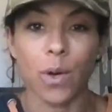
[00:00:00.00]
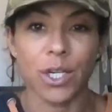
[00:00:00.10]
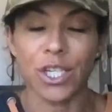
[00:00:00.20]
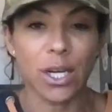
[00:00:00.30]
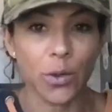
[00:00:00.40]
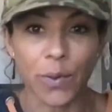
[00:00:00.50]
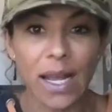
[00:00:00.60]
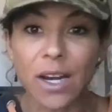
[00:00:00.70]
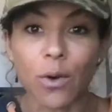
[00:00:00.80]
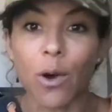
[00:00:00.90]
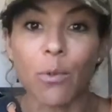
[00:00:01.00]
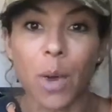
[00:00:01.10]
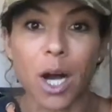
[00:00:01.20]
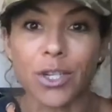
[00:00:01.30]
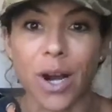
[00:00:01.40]
She created her own
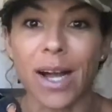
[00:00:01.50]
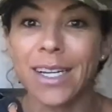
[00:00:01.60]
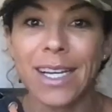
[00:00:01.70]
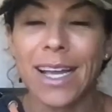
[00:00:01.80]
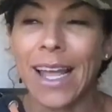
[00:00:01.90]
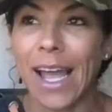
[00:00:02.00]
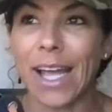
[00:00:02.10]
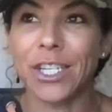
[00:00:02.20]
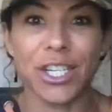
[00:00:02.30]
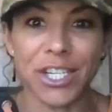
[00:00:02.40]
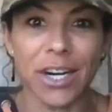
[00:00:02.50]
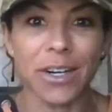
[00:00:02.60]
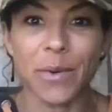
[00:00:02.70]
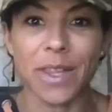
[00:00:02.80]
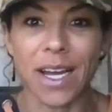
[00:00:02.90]
mantra and she shared
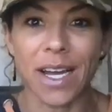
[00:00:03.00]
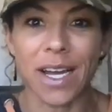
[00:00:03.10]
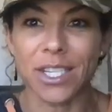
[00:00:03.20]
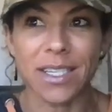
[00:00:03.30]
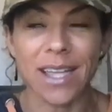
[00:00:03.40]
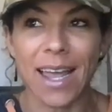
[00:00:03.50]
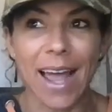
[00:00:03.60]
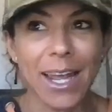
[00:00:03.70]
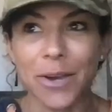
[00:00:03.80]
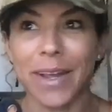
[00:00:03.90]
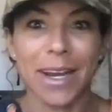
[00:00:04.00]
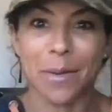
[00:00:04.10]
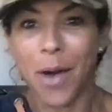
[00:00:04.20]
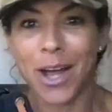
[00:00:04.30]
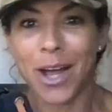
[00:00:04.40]
it with us, and she's like, I created a
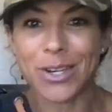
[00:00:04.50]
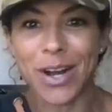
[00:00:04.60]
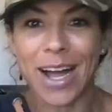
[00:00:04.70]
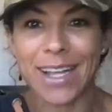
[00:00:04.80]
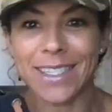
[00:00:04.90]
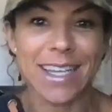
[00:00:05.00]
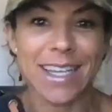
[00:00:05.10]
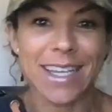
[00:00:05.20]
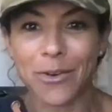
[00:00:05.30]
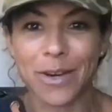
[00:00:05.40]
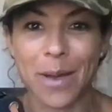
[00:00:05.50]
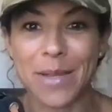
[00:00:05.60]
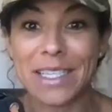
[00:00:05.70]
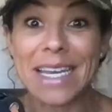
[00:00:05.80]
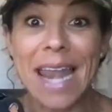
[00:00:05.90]
mantra. It's an acronym.
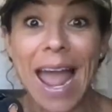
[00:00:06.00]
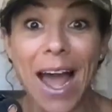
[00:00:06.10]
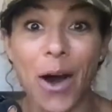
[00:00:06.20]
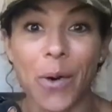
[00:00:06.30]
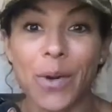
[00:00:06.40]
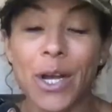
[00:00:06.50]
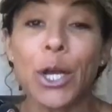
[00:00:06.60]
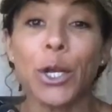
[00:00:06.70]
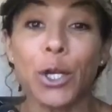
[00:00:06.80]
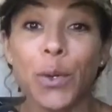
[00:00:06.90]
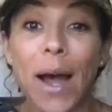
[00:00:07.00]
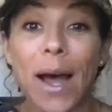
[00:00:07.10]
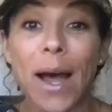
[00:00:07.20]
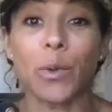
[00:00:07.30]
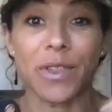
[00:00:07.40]
It's now, new
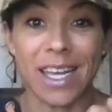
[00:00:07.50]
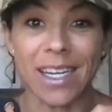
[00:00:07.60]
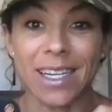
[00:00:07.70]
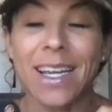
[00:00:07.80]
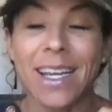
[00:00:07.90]
outlook within.